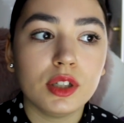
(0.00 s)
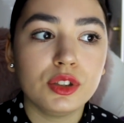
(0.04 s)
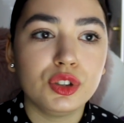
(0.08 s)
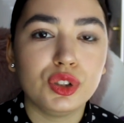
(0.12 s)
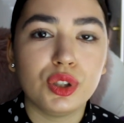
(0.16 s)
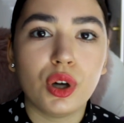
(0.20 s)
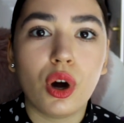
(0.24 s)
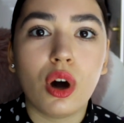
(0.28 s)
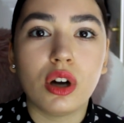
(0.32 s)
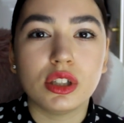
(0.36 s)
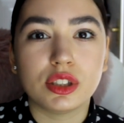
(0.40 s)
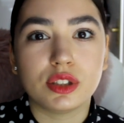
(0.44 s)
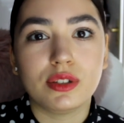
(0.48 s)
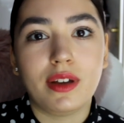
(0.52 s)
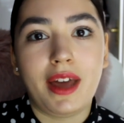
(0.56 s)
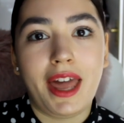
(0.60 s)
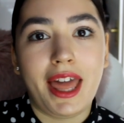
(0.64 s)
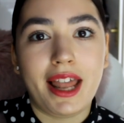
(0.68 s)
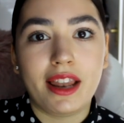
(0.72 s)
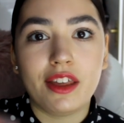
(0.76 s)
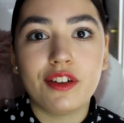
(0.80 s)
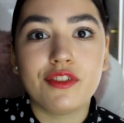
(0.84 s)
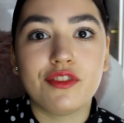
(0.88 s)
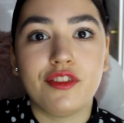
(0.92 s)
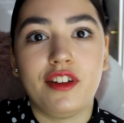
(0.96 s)
to also
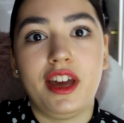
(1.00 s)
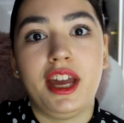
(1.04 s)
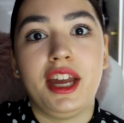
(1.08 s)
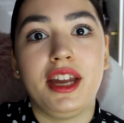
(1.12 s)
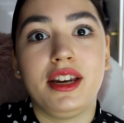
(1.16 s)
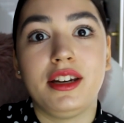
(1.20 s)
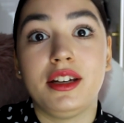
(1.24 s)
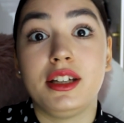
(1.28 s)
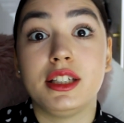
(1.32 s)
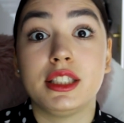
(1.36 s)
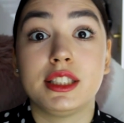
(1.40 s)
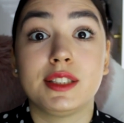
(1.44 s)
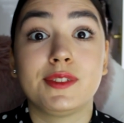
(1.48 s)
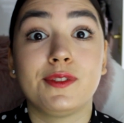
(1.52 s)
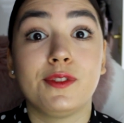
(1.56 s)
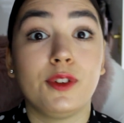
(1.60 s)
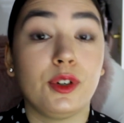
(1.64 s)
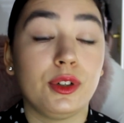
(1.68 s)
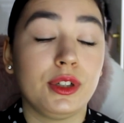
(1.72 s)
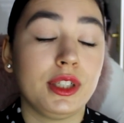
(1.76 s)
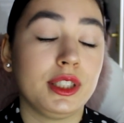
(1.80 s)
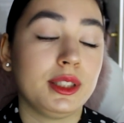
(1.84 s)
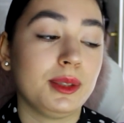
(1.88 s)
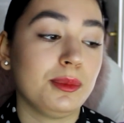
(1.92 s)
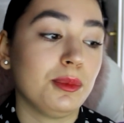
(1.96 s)
elevate his
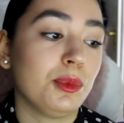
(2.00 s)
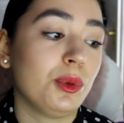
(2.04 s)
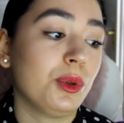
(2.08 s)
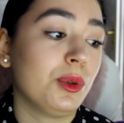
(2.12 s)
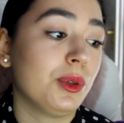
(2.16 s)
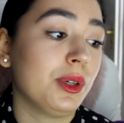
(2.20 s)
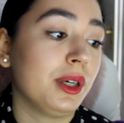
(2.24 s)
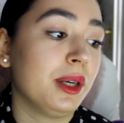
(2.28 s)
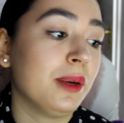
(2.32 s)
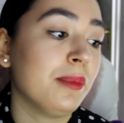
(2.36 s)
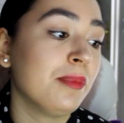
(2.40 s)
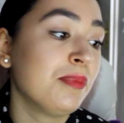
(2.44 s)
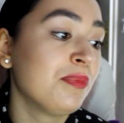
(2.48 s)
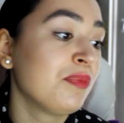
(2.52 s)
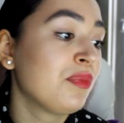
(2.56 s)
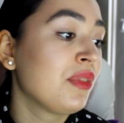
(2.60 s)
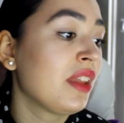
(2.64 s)
voice more.